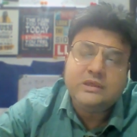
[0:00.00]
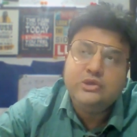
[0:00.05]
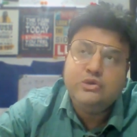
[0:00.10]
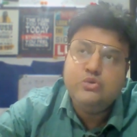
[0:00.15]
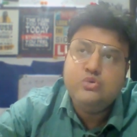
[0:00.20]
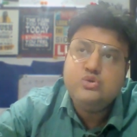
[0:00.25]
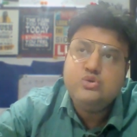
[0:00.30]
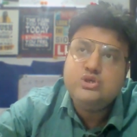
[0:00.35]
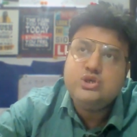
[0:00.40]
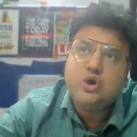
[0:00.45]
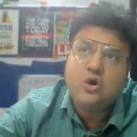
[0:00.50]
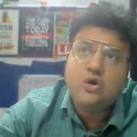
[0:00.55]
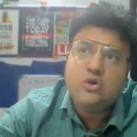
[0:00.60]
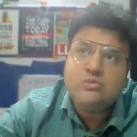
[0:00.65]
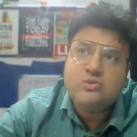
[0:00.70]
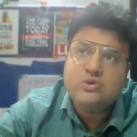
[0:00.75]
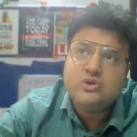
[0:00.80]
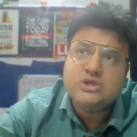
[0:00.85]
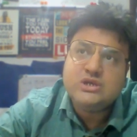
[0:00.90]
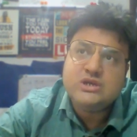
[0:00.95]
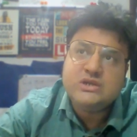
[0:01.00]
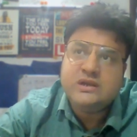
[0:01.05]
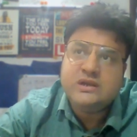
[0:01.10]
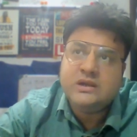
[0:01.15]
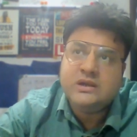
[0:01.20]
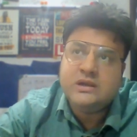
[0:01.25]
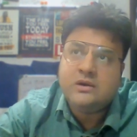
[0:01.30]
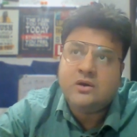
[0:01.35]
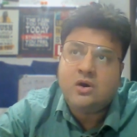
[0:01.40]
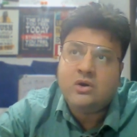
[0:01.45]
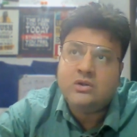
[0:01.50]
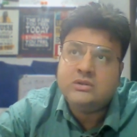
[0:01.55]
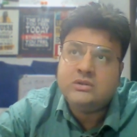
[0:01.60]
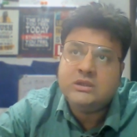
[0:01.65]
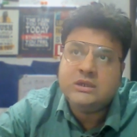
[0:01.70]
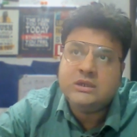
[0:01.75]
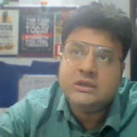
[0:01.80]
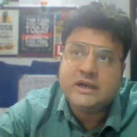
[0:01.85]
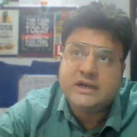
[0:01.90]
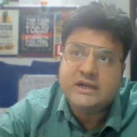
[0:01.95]
you see almost in uh,
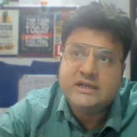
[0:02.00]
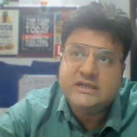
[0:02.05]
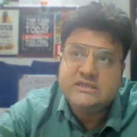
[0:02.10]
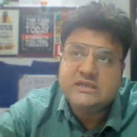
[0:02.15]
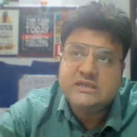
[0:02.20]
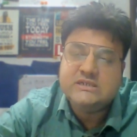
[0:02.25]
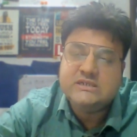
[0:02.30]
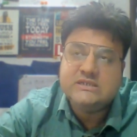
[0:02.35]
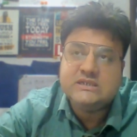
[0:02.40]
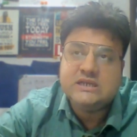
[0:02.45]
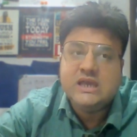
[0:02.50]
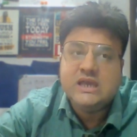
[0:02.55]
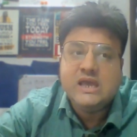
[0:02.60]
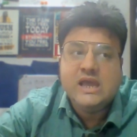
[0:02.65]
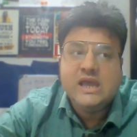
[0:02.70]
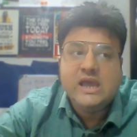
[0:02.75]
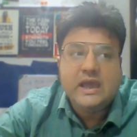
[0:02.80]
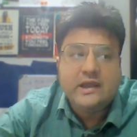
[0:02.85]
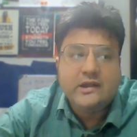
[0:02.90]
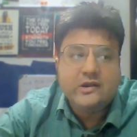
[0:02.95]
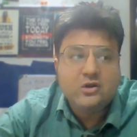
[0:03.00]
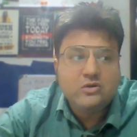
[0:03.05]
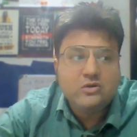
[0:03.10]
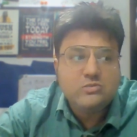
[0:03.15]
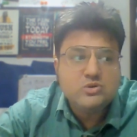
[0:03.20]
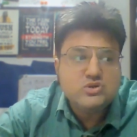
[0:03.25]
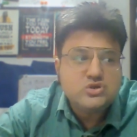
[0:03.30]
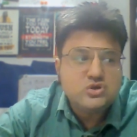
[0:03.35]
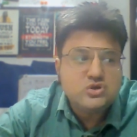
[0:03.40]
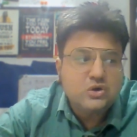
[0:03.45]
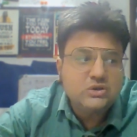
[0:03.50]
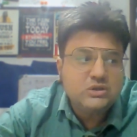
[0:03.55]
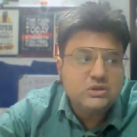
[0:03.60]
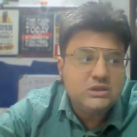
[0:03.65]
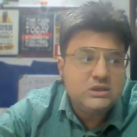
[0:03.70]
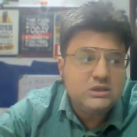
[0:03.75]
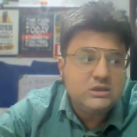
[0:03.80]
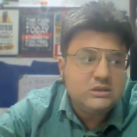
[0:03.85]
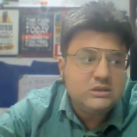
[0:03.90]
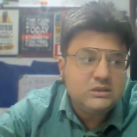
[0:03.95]
all the traditions and almost all
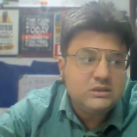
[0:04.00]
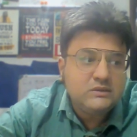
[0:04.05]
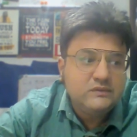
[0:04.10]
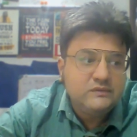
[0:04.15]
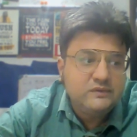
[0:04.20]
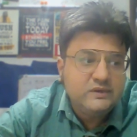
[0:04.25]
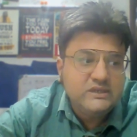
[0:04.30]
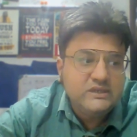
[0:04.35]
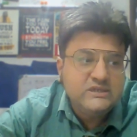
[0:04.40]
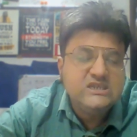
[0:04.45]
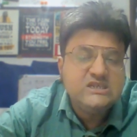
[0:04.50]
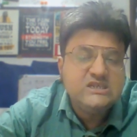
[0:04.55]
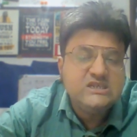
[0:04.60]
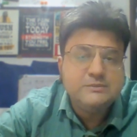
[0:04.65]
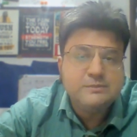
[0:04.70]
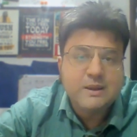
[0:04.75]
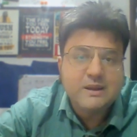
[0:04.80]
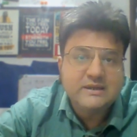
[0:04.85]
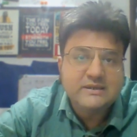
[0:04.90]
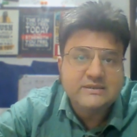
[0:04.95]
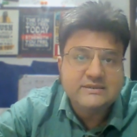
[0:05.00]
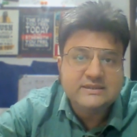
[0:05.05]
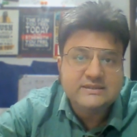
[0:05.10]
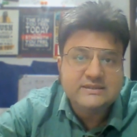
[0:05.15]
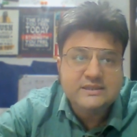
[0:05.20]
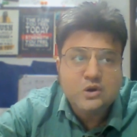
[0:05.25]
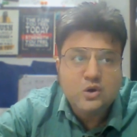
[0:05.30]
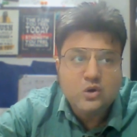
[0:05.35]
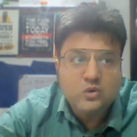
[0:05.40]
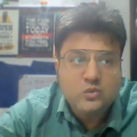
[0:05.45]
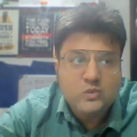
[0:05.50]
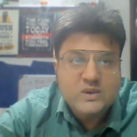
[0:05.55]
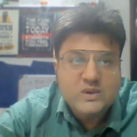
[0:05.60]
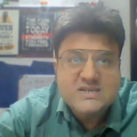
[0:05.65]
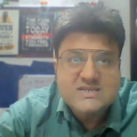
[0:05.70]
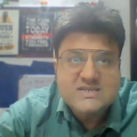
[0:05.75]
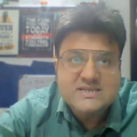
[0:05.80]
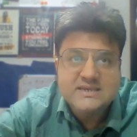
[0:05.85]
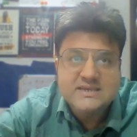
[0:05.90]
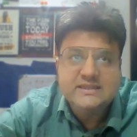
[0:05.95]
the religious practices, they
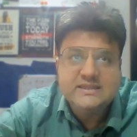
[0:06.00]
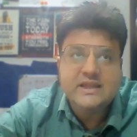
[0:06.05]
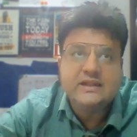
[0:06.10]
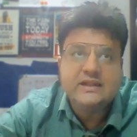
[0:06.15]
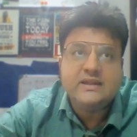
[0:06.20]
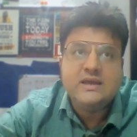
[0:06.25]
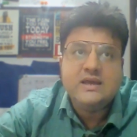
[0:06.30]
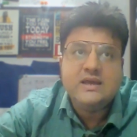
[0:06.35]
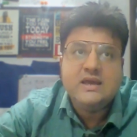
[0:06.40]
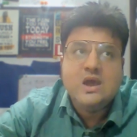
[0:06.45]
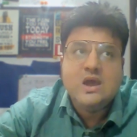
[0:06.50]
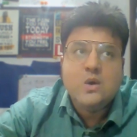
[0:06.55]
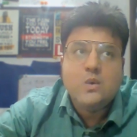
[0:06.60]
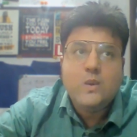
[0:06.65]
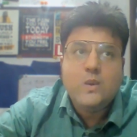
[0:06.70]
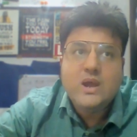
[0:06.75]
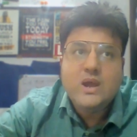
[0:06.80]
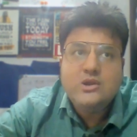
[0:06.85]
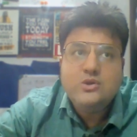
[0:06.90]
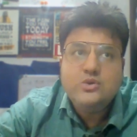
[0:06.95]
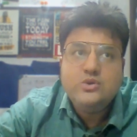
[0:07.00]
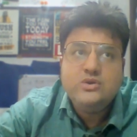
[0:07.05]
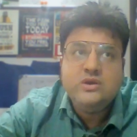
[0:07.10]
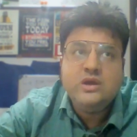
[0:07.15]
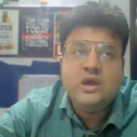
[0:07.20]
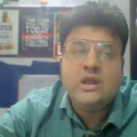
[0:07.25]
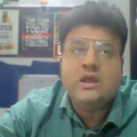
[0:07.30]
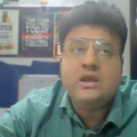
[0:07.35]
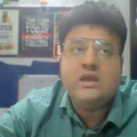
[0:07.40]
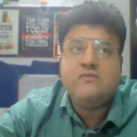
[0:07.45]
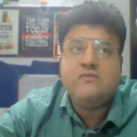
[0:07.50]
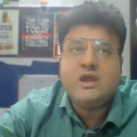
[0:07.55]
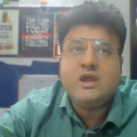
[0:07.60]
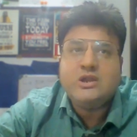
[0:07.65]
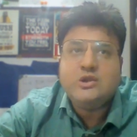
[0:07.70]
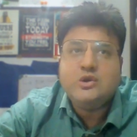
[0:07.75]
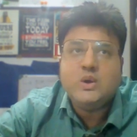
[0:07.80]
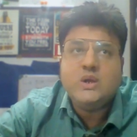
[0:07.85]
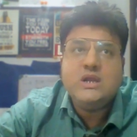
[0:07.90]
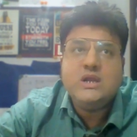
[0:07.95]
always say that when you
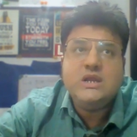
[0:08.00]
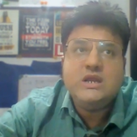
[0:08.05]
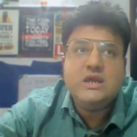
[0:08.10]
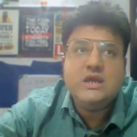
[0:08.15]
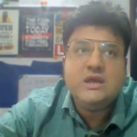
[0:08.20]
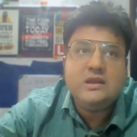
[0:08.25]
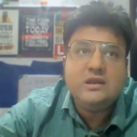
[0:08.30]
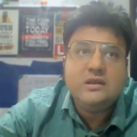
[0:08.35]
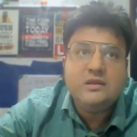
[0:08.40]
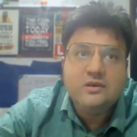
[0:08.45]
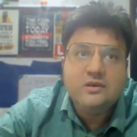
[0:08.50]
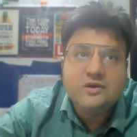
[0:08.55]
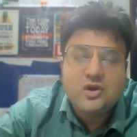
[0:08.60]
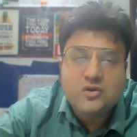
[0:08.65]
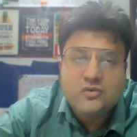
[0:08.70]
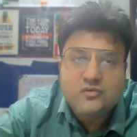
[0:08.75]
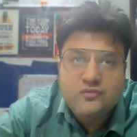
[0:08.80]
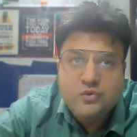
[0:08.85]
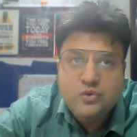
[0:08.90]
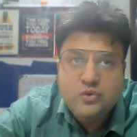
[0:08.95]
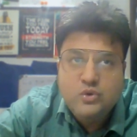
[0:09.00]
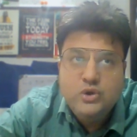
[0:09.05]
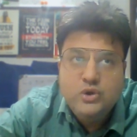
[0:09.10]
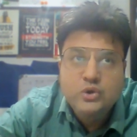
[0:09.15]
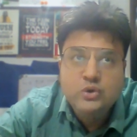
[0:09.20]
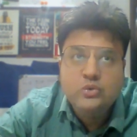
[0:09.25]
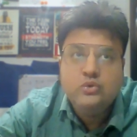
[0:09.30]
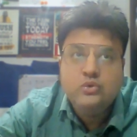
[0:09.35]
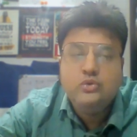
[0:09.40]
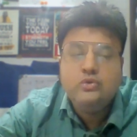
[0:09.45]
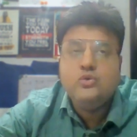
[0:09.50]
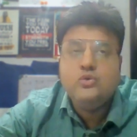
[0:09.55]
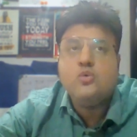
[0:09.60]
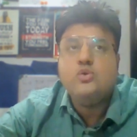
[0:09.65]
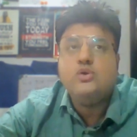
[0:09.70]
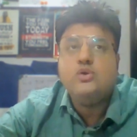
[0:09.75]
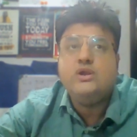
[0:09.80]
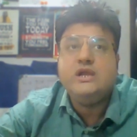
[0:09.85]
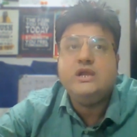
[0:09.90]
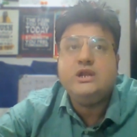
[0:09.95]
when you are eating your food, you
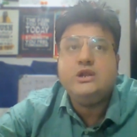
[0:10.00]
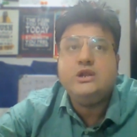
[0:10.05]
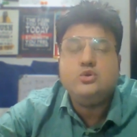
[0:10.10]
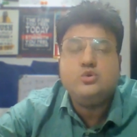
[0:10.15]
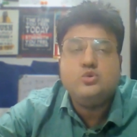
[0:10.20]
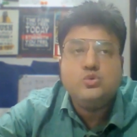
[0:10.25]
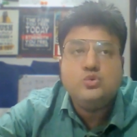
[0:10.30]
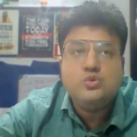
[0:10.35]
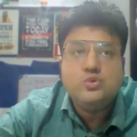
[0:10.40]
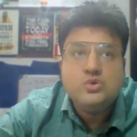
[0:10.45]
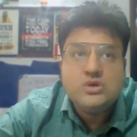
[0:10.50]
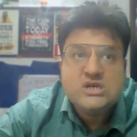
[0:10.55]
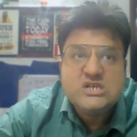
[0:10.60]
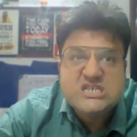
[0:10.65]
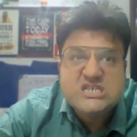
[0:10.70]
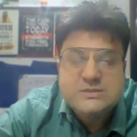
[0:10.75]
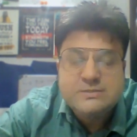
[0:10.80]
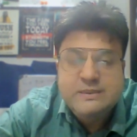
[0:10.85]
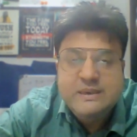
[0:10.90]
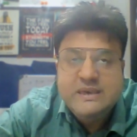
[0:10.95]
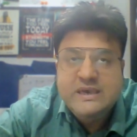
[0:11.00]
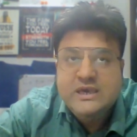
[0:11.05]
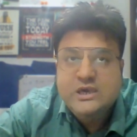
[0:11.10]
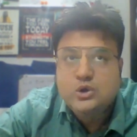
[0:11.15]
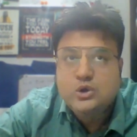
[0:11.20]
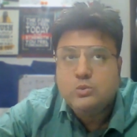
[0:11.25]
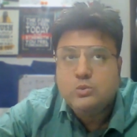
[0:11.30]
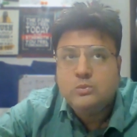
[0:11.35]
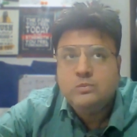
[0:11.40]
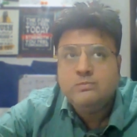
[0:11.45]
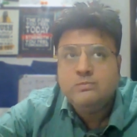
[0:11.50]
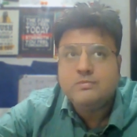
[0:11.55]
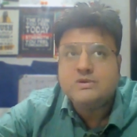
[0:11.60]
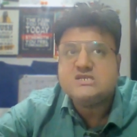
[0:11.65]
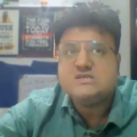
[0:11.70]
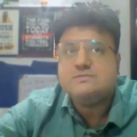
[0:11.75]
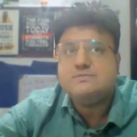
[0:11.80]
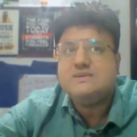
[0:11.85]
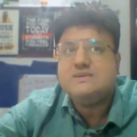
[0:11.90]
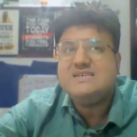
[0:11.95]
don't need to speak you
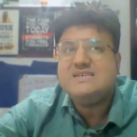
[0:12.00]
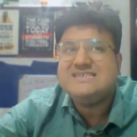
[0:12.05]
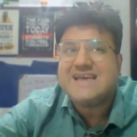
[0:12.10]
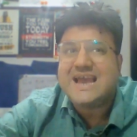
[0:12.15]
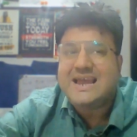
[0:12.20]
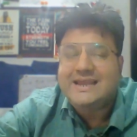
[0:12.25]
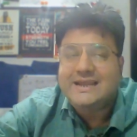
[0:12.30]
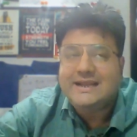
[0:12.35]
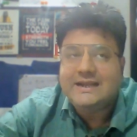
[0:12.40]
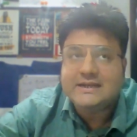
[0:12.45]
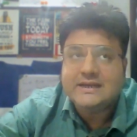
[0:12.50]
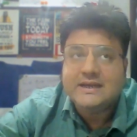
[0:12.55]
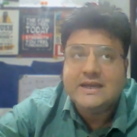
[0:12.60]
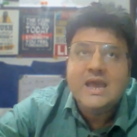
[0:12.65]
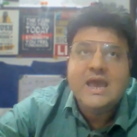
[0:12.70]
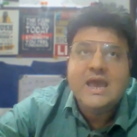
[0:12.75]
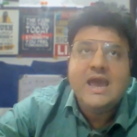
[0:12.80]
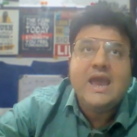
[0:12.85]
must be silent